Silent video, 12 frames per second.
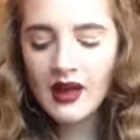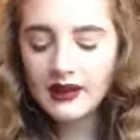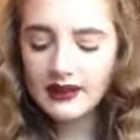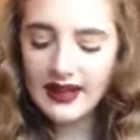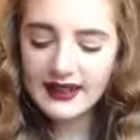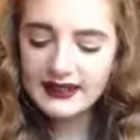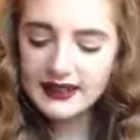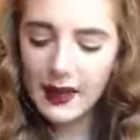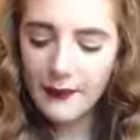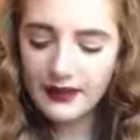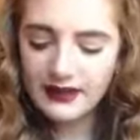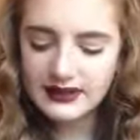Next
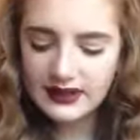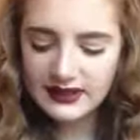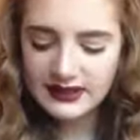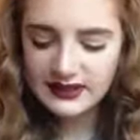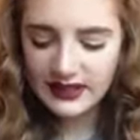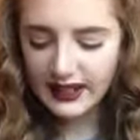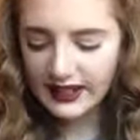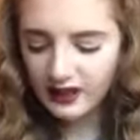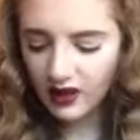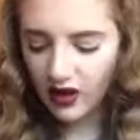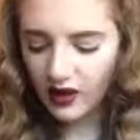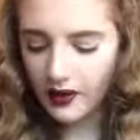up is
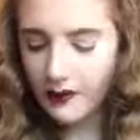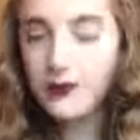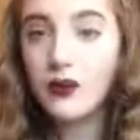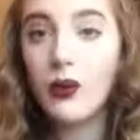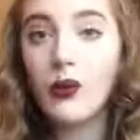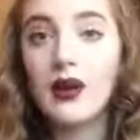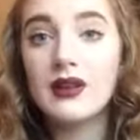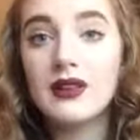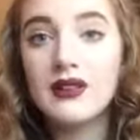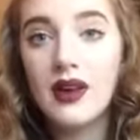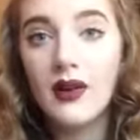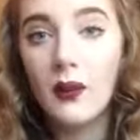Sidecar. Oh, I
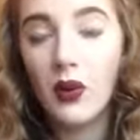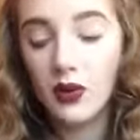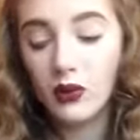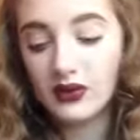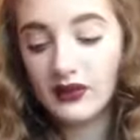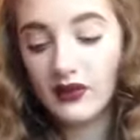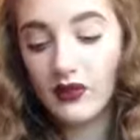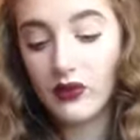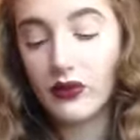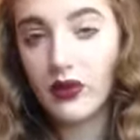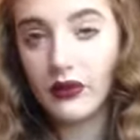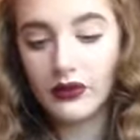didn't tell you what it was in the
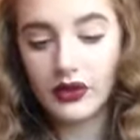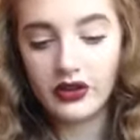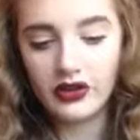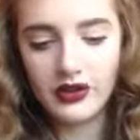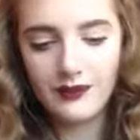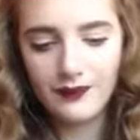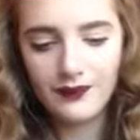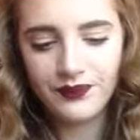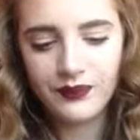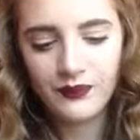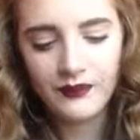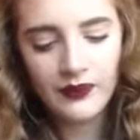real version.
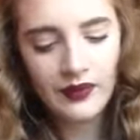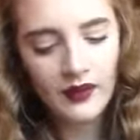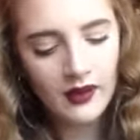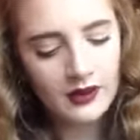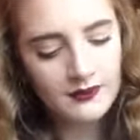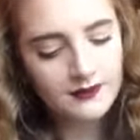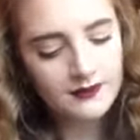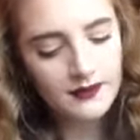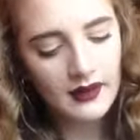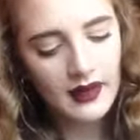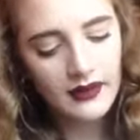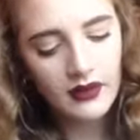
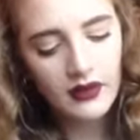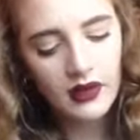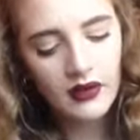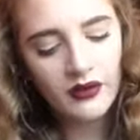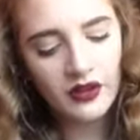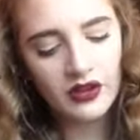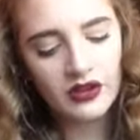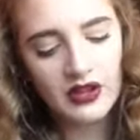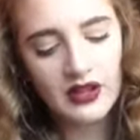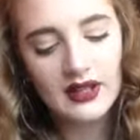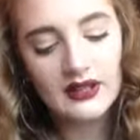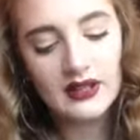In the real version,
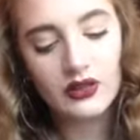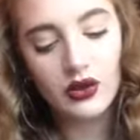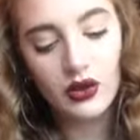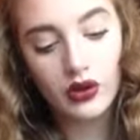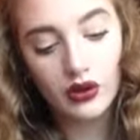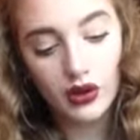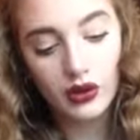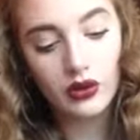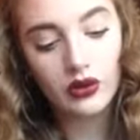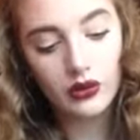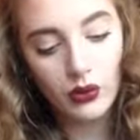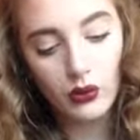it is a
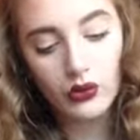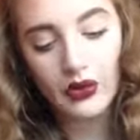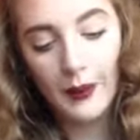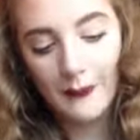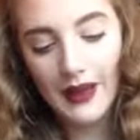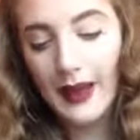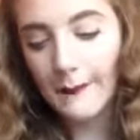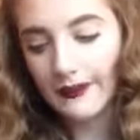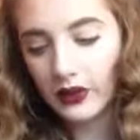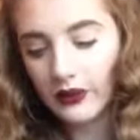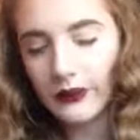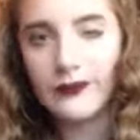cool toned matte
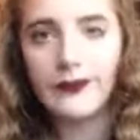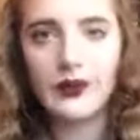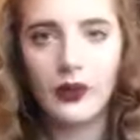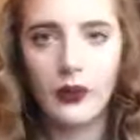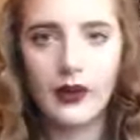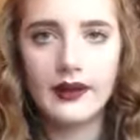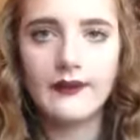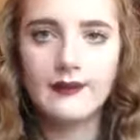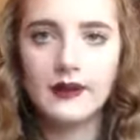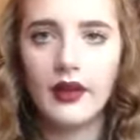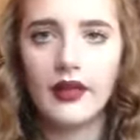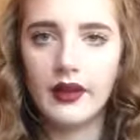brown. Quite
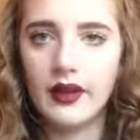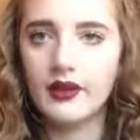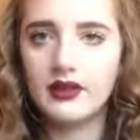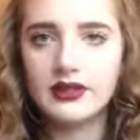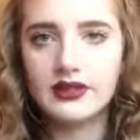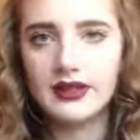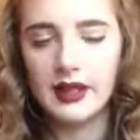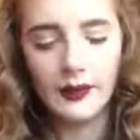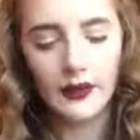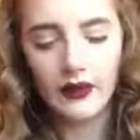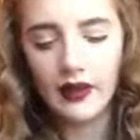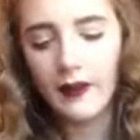nothing else to say
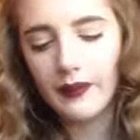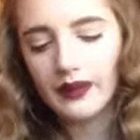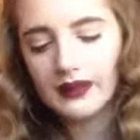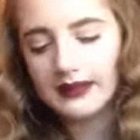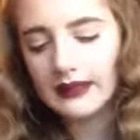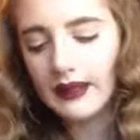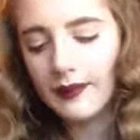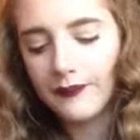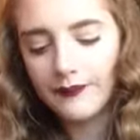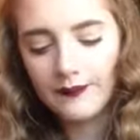about that, basically.